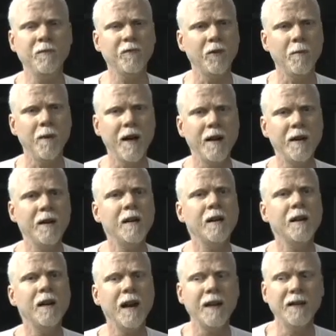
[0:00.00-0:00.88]
ferment,
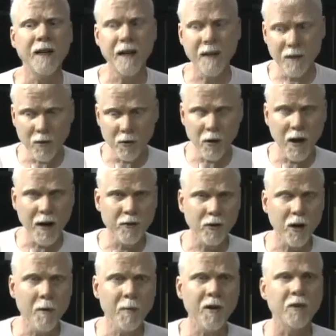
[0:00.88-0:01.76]
and then do a
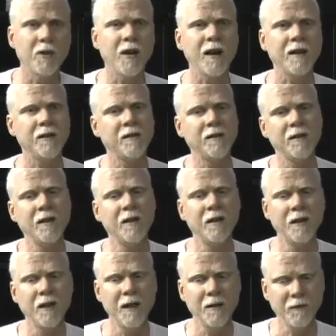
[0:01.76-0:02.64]
hydrometer test.
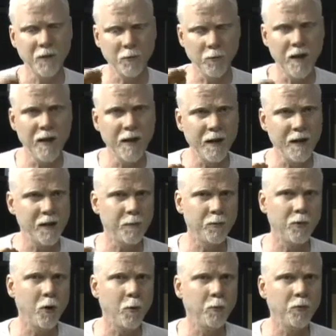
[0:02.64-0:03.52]
If the reading is
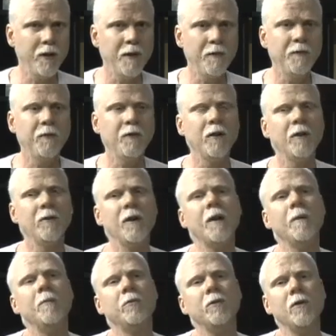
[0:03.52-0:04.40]
appropriate for
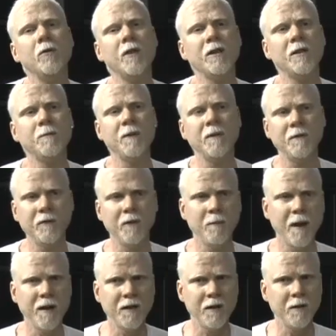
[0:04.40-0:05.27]
a, a brew that's been
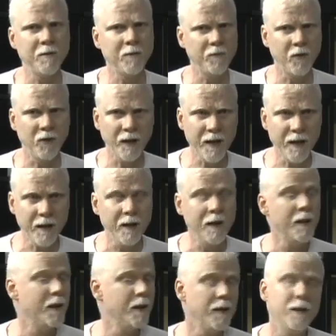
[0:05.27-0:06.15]
fermented fully,
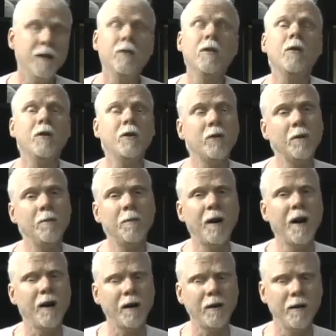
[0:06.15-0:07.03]
you know you can
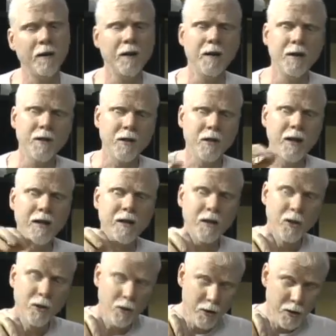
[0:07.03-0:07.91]
bottle. So it's
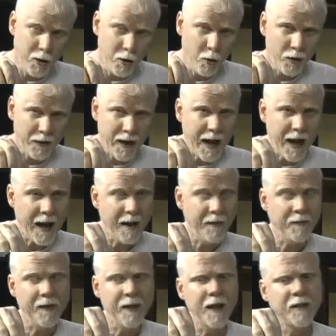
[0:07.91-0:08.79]
a good tool to
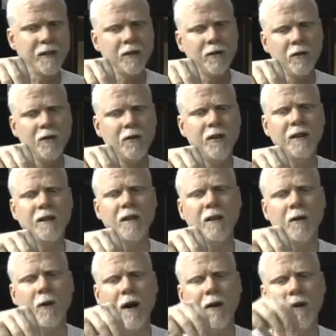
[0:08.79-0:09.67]
have, and it's a good thing to
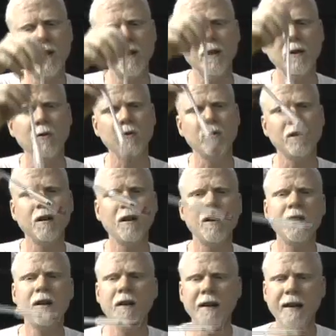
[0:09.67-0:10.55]
know how to use.
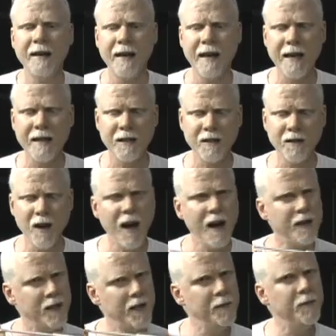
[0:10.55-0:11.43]
It's
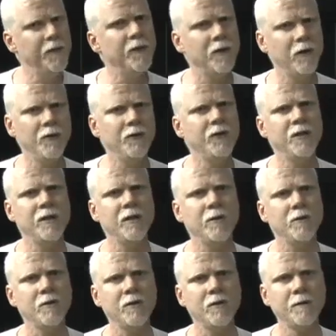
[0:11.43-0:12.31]
not difficult to
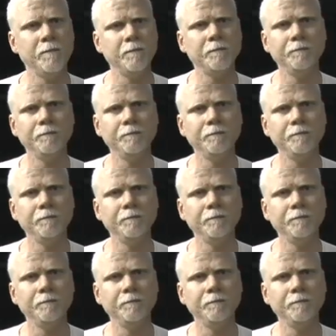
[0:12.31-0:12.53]
use